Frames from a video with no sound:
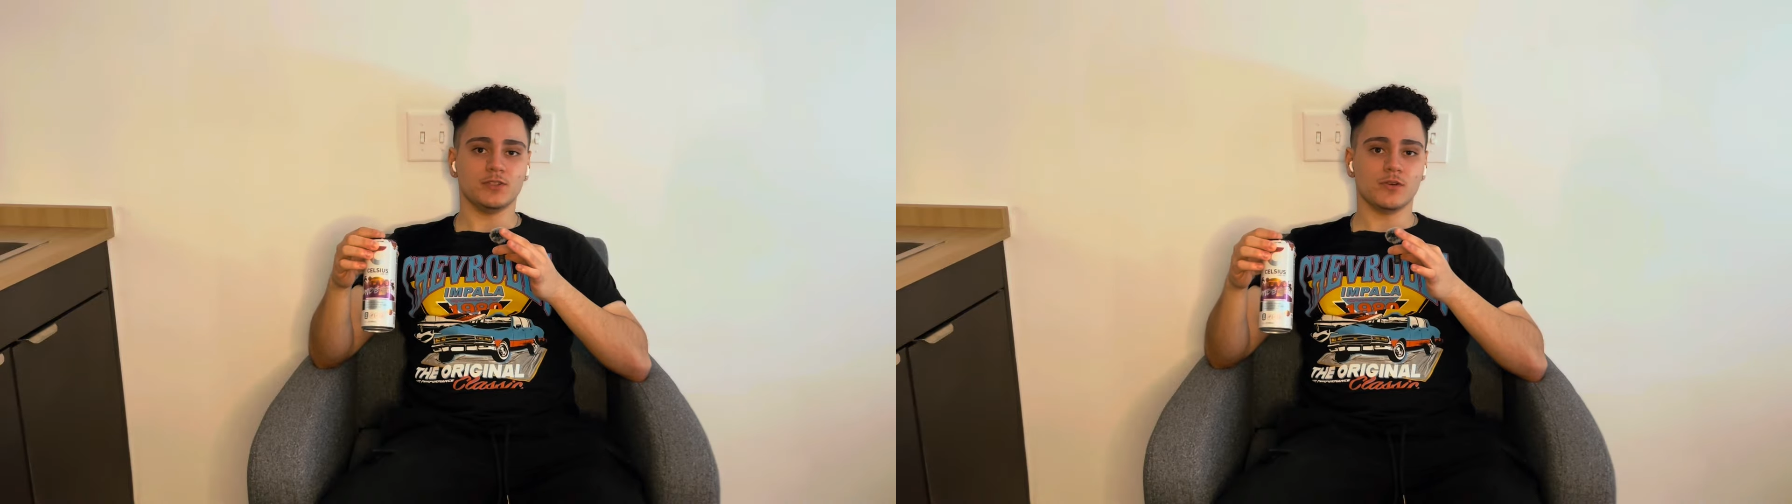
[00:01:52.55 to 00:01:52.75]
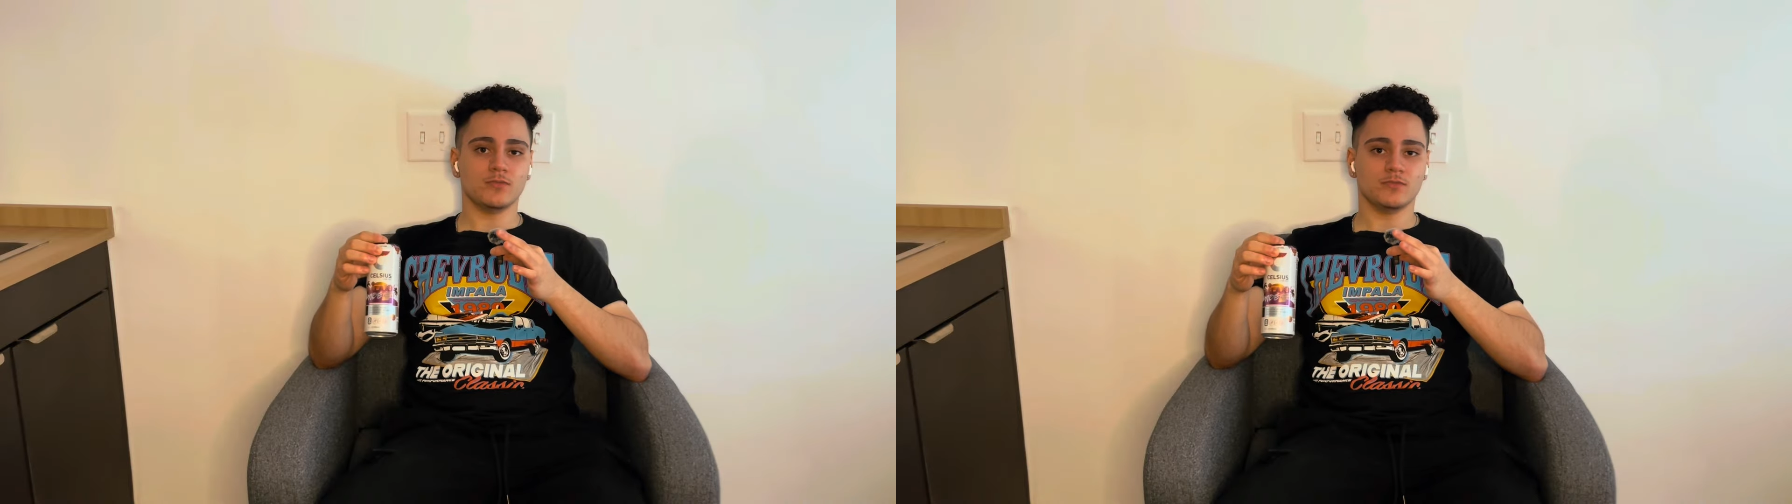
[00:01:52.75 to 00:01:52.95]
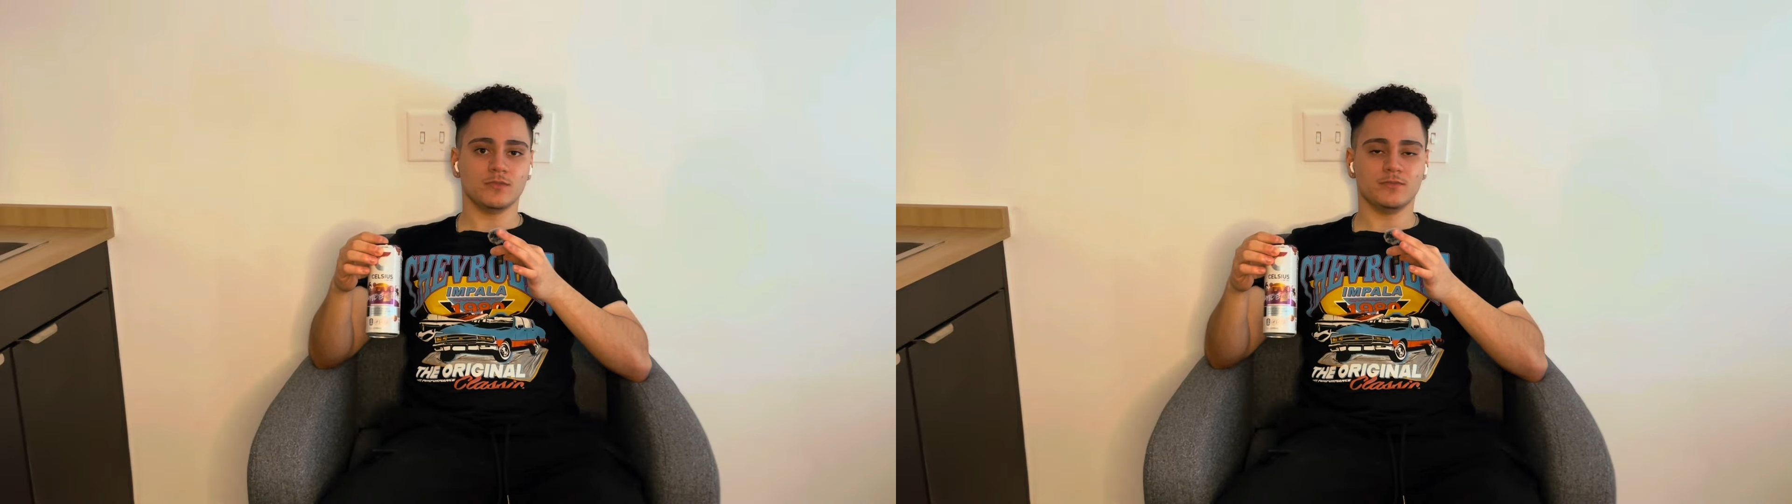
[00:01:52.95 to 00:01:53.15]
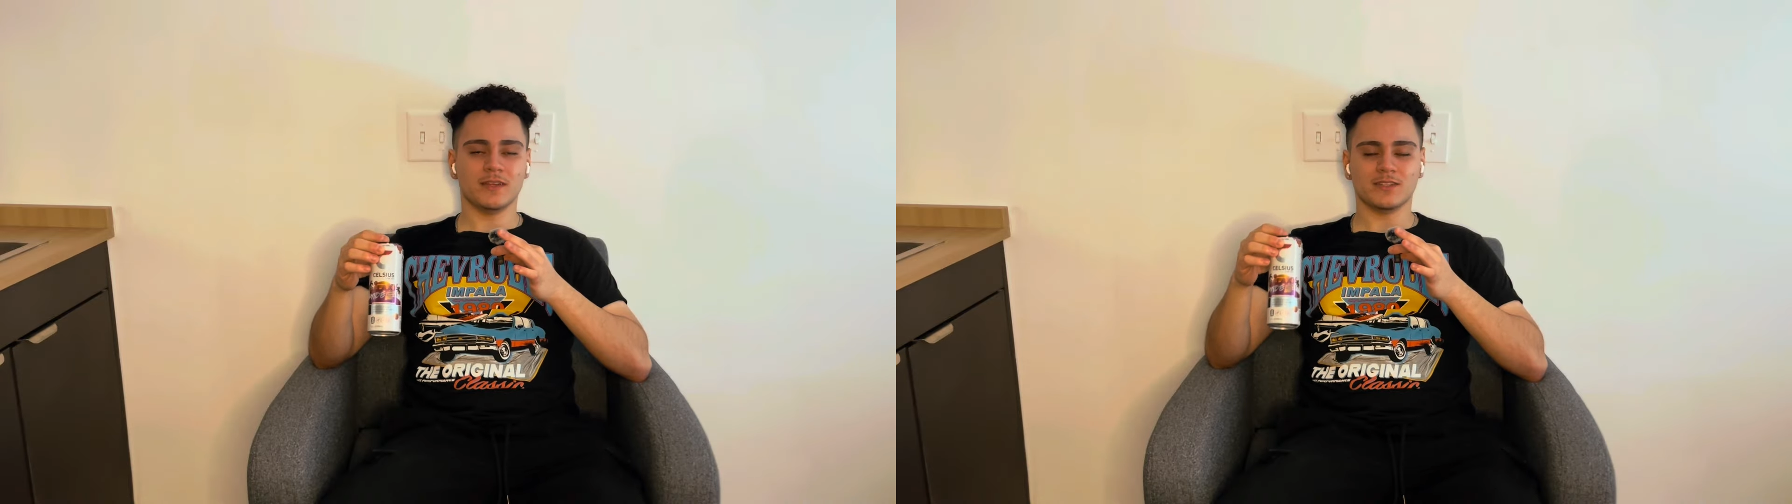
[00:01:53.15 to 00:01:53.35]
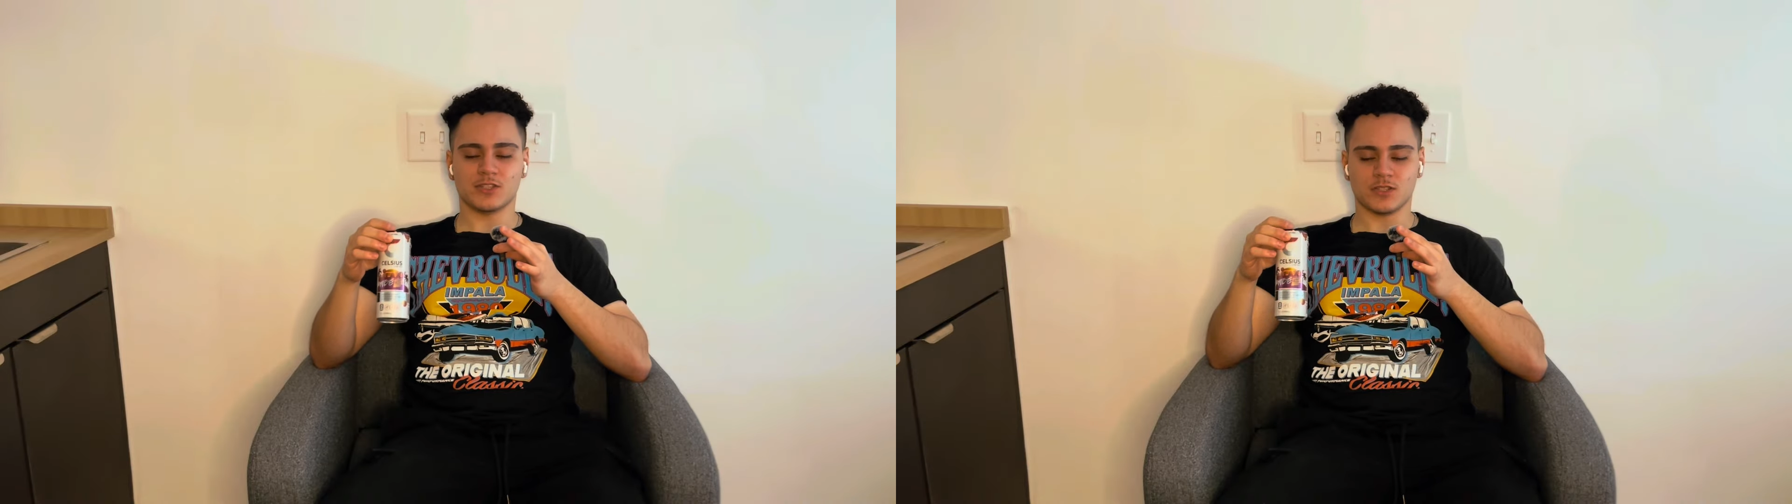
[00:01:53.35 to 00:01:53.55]
Don't,
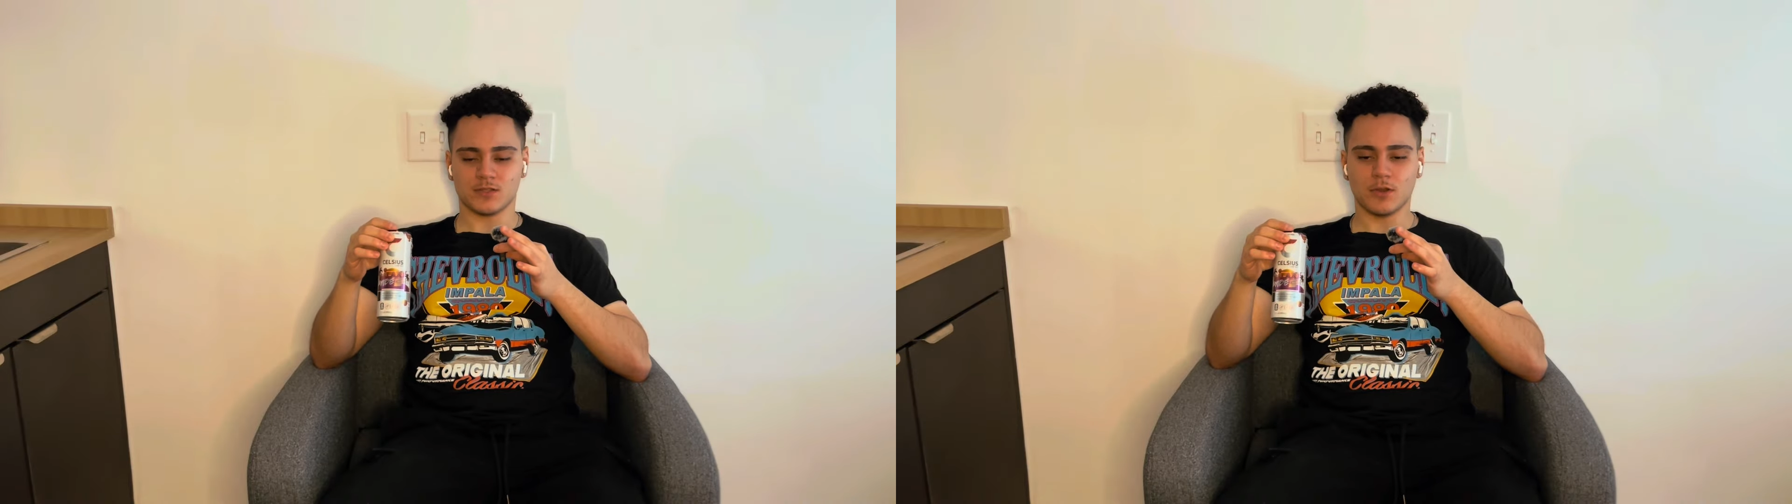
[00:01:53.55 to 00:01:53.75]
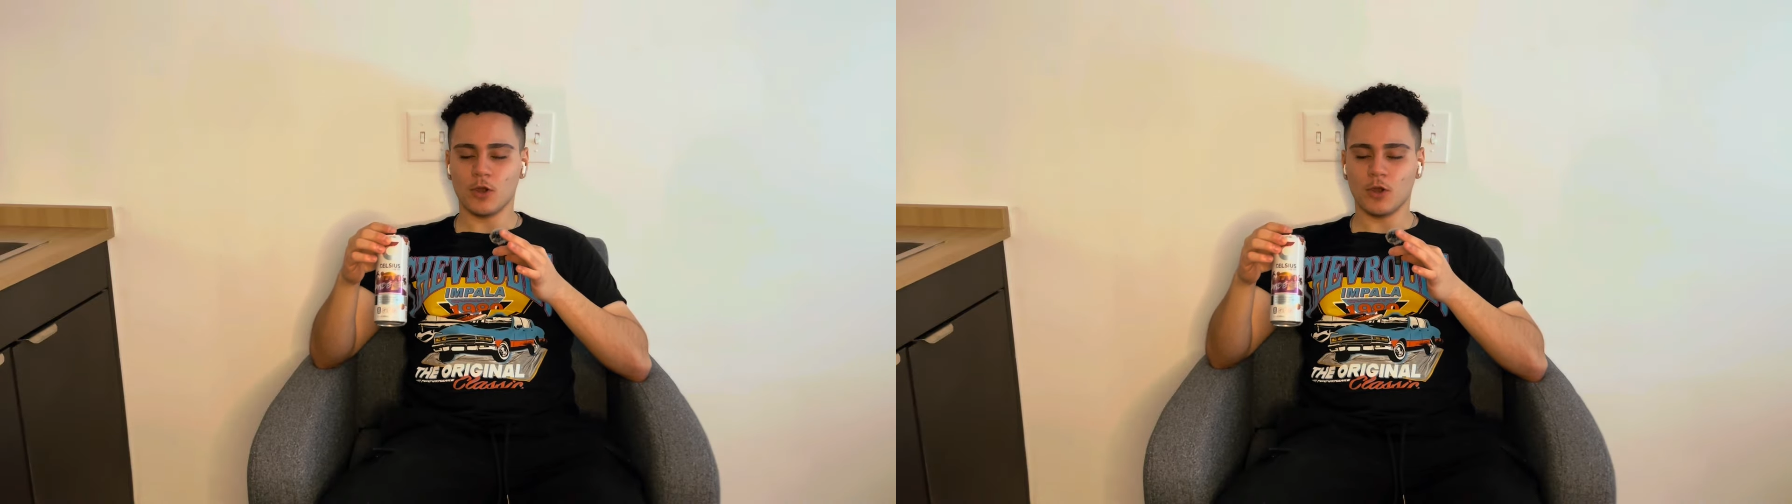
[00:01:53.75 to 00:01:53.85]
just